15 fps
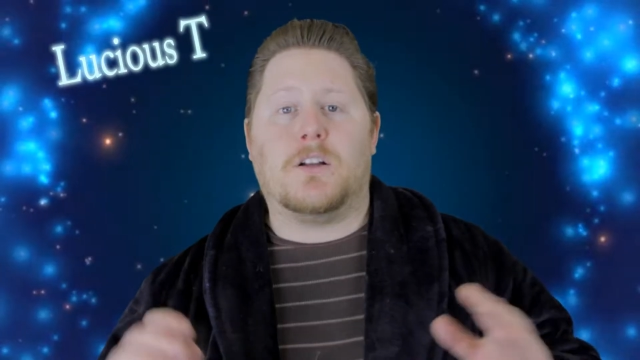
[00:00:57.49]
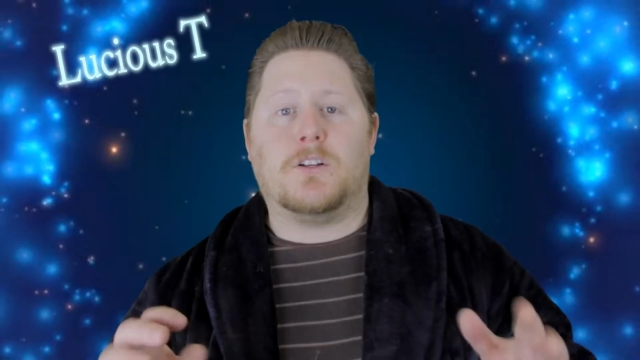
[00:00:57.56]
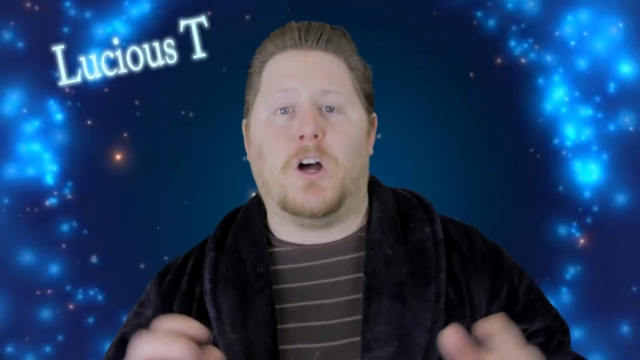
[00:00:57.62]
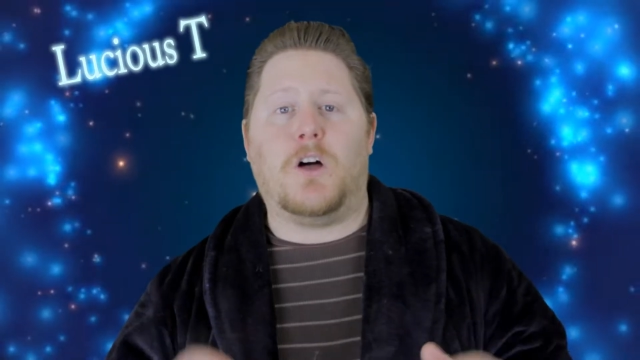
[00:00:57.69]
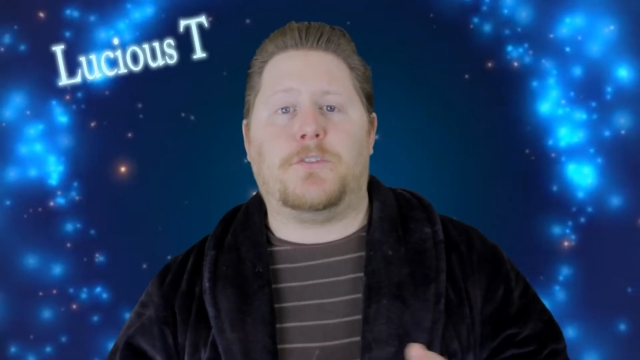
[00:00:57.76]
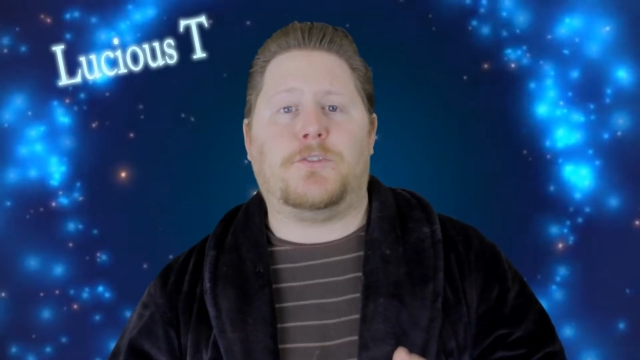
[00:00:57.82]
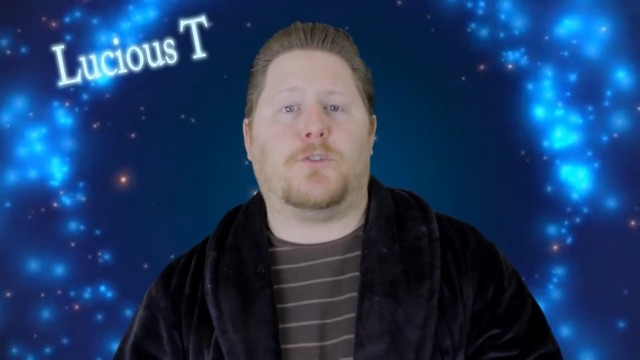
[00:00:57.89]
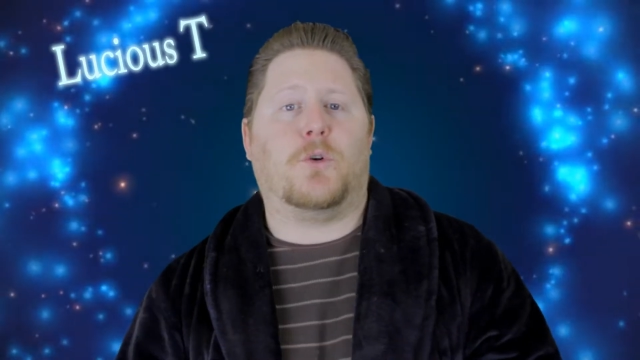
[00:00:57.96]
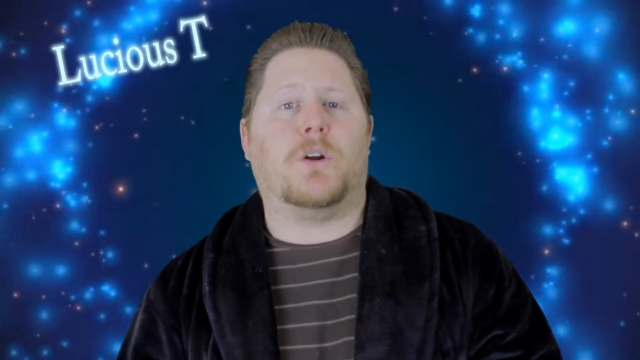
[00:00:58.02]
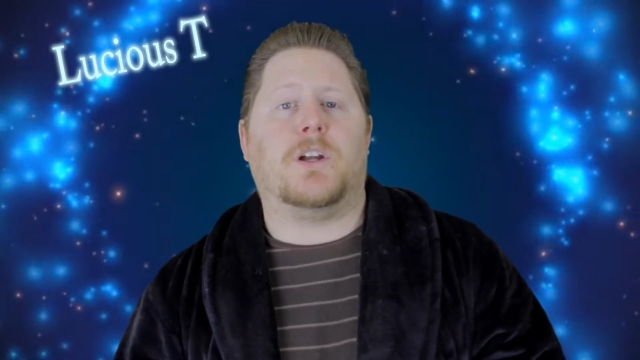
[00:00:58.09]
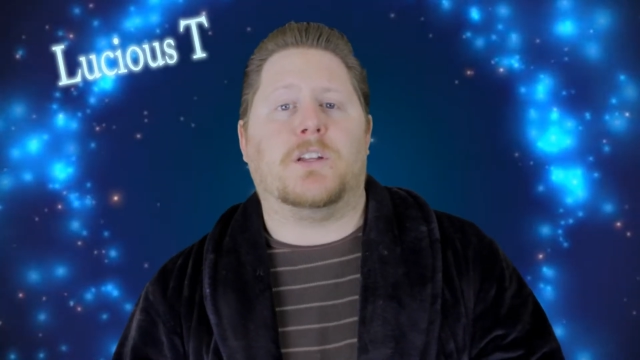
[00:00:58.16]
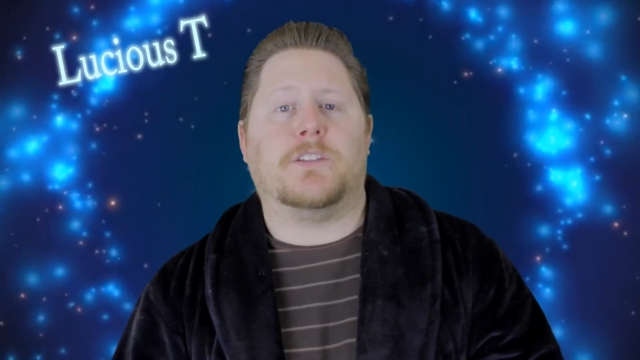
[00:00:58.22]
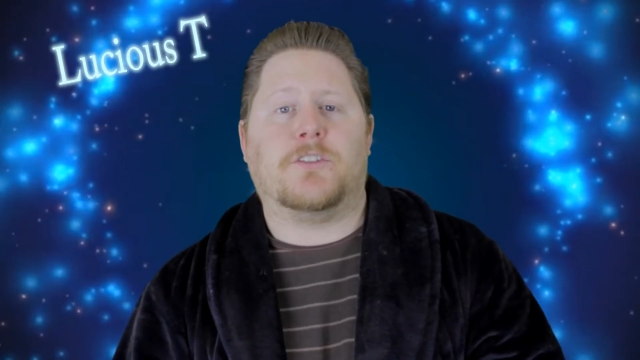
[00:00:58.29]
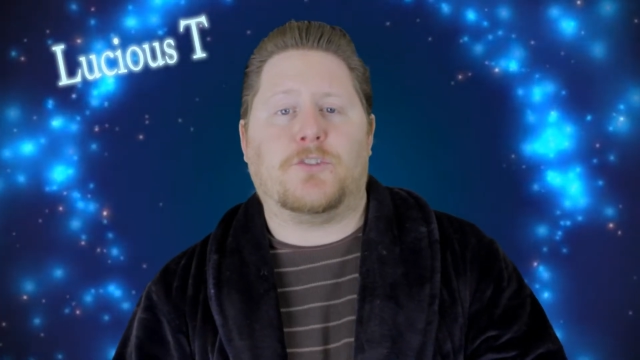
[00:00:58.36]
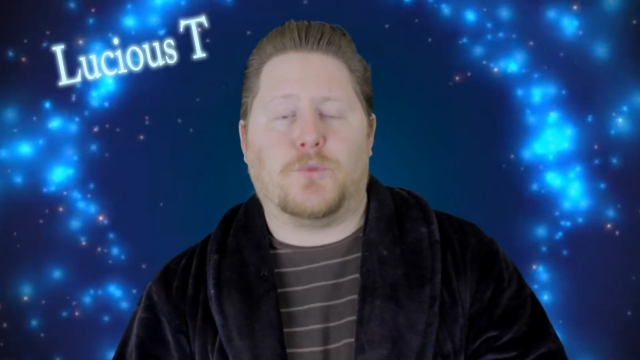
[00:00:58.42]
Golf Story
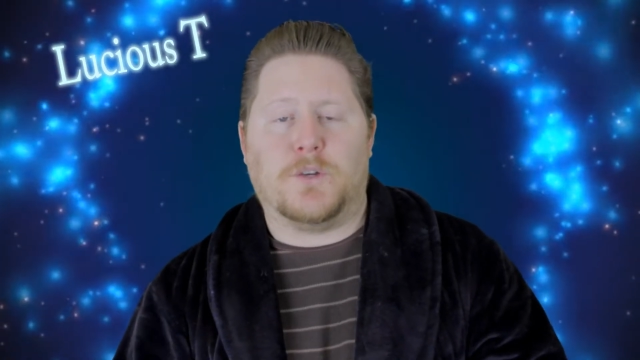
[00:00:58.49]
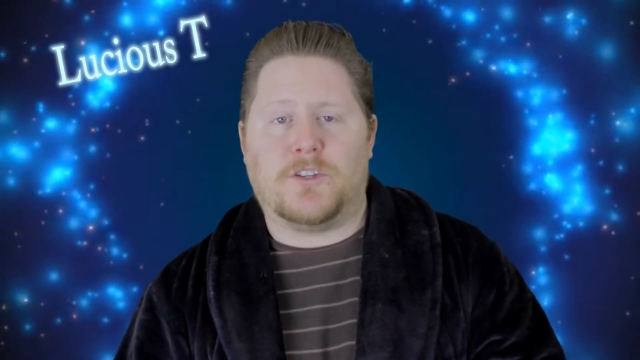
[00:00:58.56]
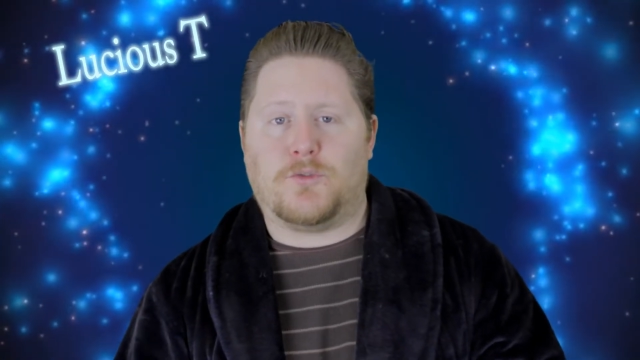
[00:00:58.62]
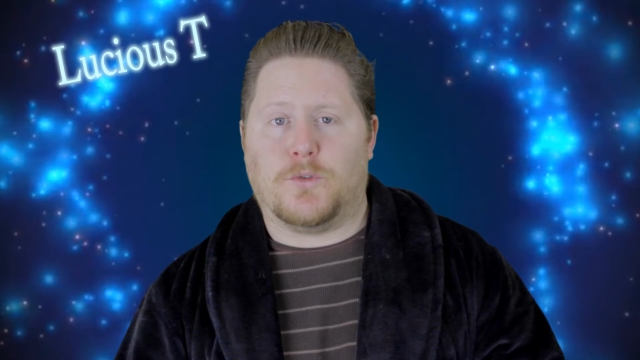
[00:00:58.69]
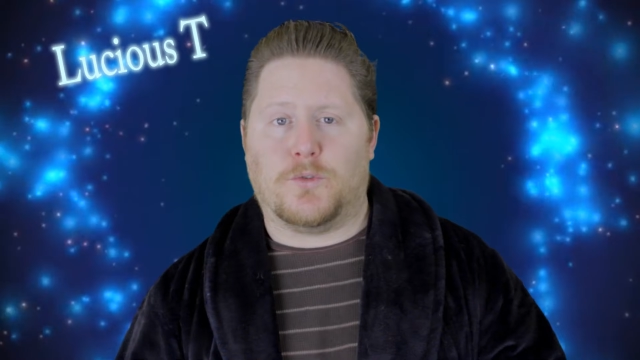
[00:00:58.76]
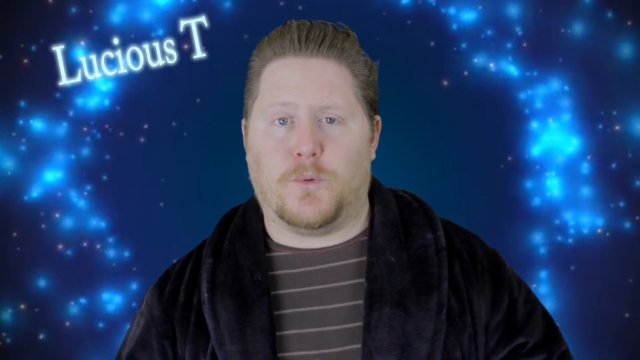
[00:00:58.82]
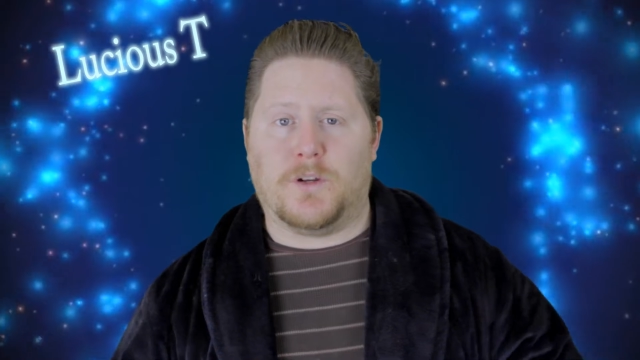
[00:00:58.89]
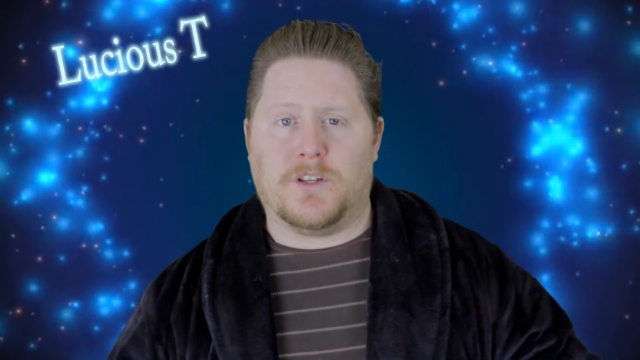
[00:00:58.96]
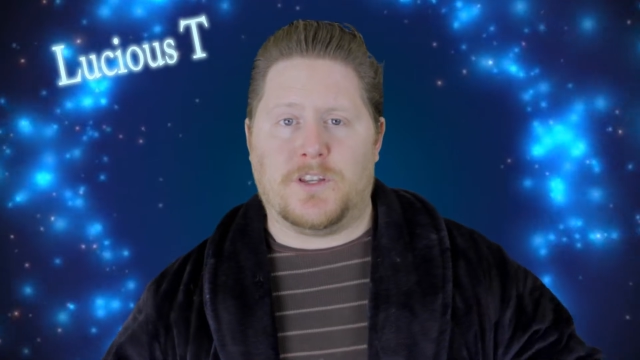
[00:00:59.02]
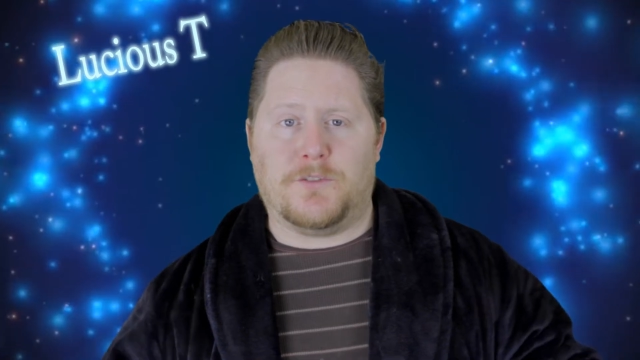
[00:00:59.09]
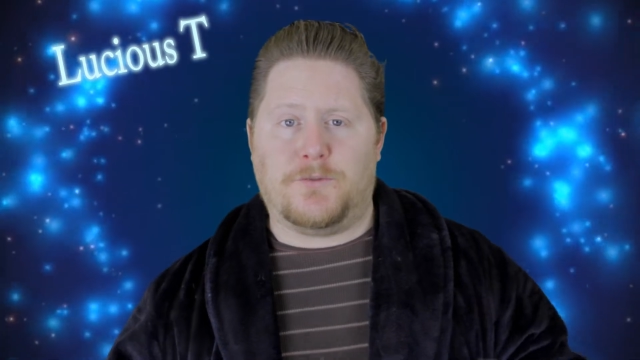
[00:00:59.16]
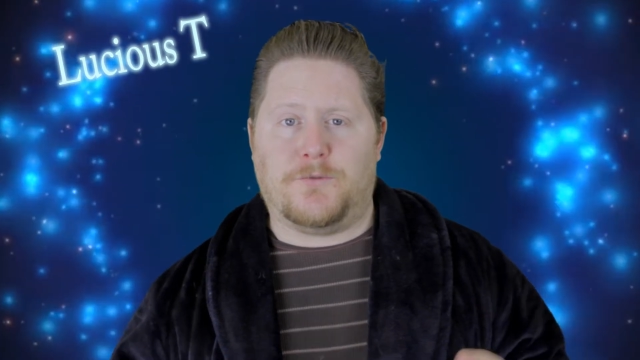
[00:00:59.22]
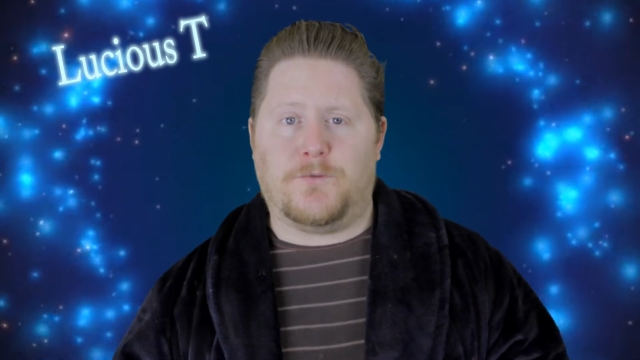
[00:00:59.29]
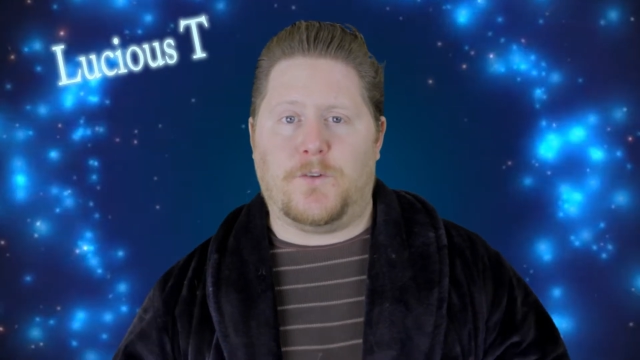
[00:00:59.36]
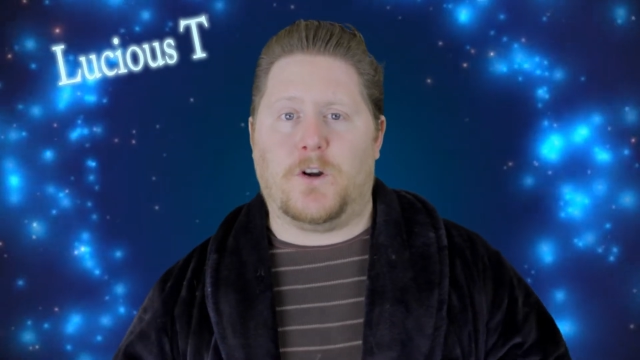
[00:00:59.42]
on the Switch was one of
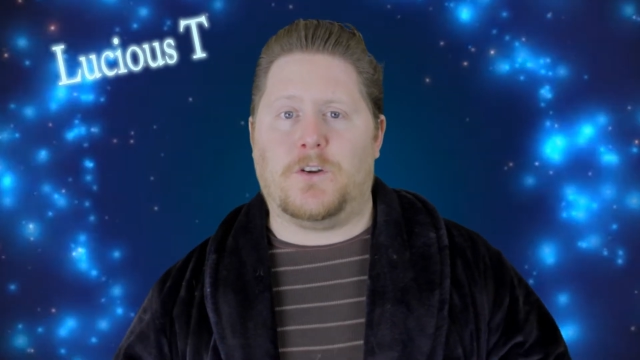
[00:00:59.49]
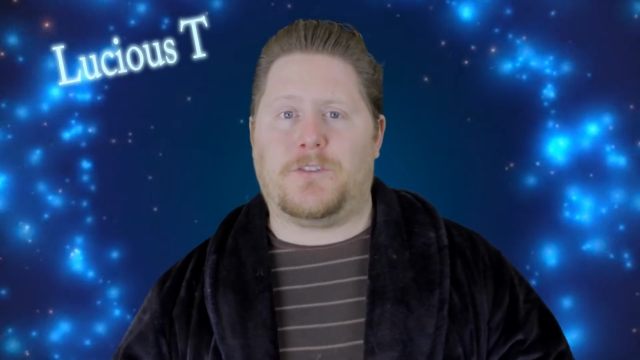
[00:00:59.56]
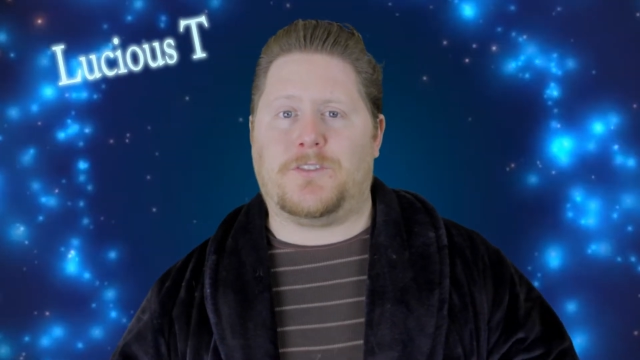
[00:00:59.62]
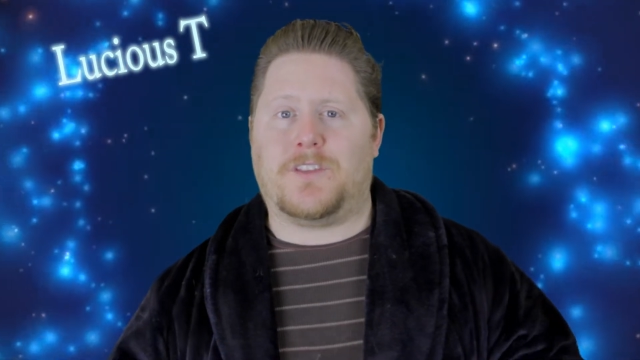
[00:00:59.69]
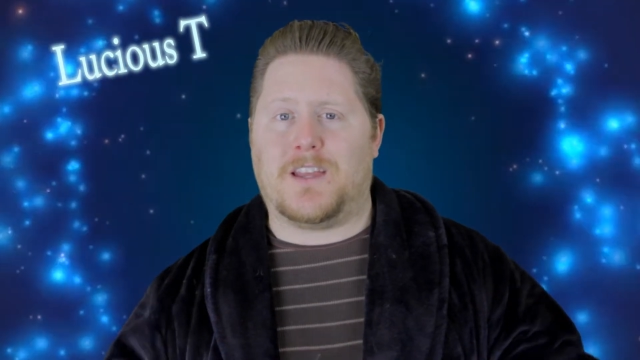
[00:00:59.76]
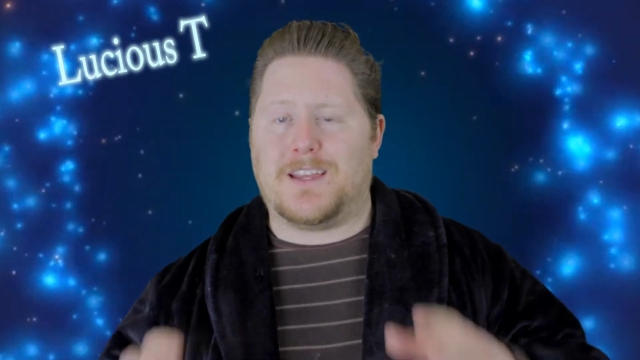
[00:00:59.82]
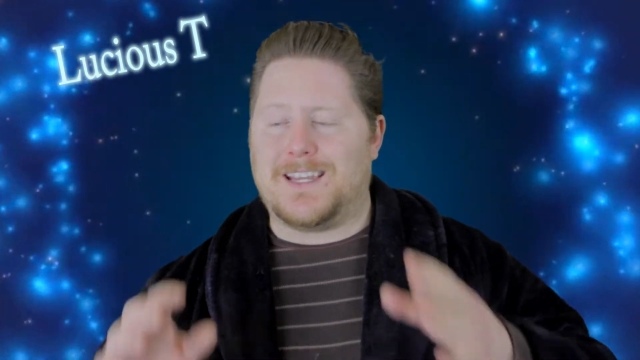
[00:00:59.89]
the first